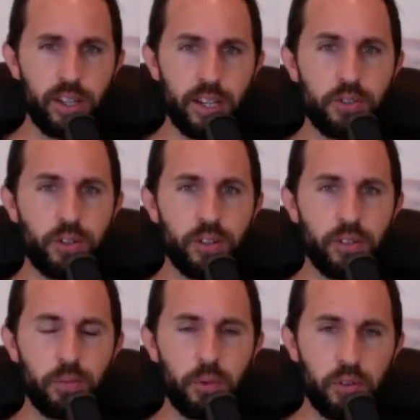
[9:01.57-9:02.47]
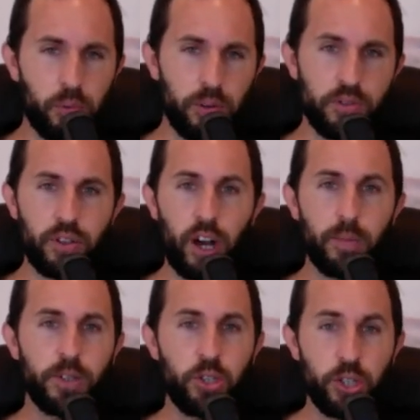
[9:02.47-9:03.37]
I started with the words
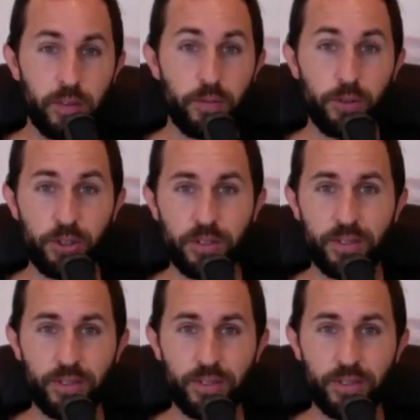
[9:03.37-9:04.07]
Thomas Jefferson,